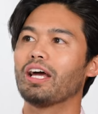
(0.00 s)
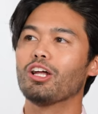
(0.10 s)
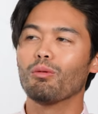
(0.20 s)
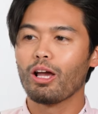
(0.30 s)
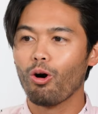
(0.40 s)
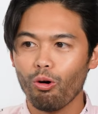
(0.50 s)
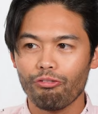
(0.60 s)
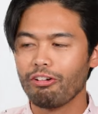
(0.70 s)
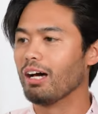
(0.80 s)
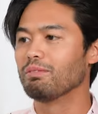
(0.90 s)
I know my whole
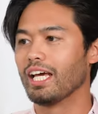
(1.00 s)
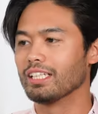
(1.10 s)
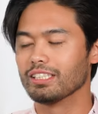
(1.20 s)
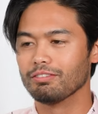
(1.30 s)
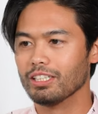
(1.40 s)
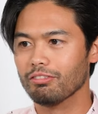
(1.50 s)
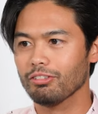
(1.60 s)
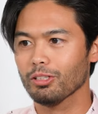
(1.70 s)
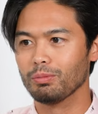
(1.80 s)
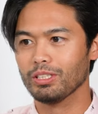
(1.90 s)
family has lived in the
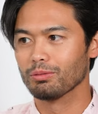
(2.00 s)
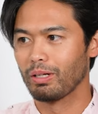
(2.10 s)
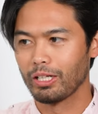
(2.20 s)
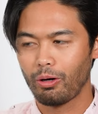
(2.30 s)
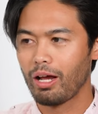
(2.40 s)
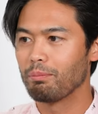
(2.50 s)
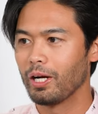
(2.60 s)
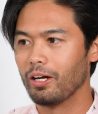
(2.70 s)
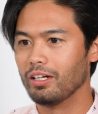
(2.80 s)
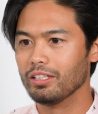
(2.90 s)
Philippines. My
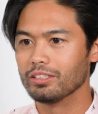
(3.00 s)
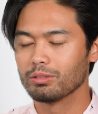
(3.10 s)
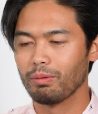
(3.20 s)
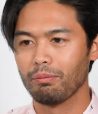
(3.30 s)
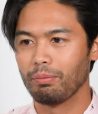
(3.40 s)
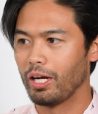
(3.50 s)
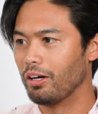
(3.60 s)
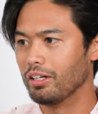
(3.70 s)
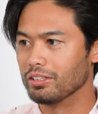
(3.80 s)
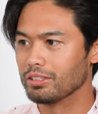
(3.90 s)
grandparents, my
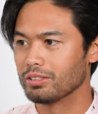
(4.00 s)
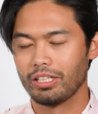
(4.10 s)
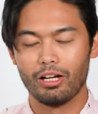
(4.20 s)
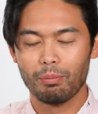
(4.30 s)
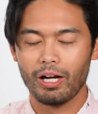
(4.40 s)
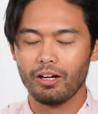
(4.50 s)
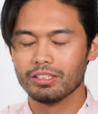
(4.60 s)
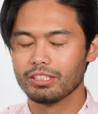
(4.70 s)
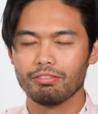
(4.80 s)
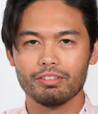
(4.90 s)
parents, their
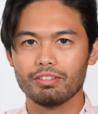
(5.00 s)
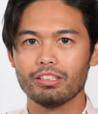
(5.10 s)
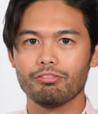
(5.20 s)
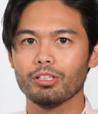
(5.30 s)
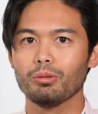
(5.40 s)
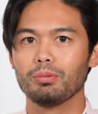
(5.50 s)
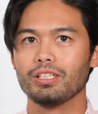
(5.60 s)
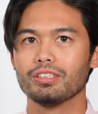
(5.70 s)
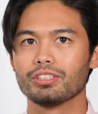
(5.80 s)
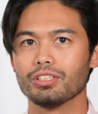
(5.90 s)
parents have lived in the
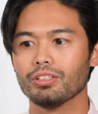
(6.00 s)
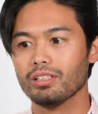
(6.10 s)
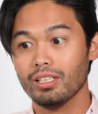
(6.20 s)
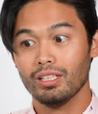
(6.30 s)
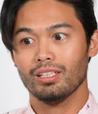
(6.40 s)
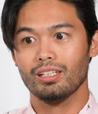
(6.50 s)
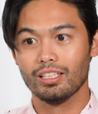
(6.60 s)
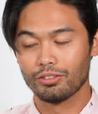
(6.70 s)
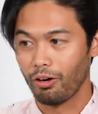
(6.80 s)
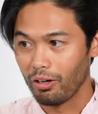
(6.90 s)
Philippines. So
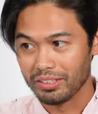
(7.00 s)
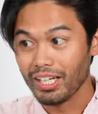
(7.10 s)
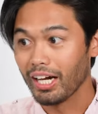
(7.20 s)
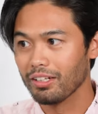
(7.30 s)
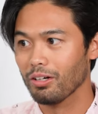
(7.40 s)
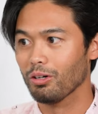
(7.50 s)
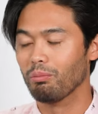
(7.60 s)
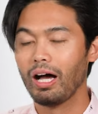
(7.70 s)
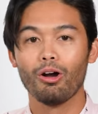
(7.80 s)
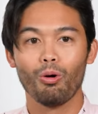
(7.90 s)
as far as I know,
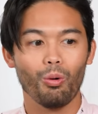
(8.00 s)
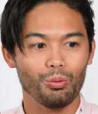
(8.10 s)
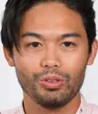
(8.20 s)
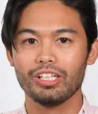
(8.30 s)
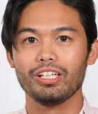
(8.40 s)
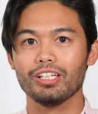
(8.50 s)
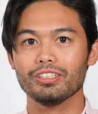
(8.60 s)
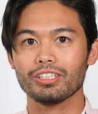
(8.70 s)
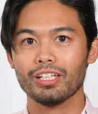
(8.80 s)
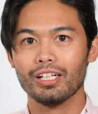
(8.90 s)
my whole
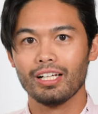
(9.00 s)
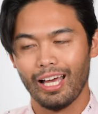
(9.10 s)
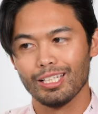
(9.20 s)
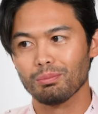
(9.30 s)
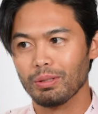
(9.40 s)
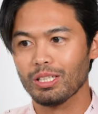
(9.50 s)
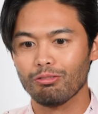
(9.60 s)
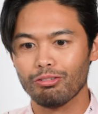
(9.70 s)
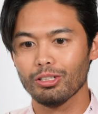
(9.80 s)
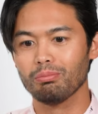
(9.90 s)
lineage has been
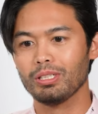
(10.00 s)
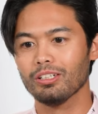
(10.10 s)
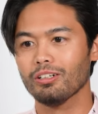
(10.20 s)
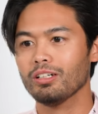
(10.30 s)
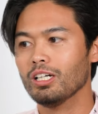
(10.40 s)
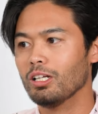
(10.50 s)
Filipino.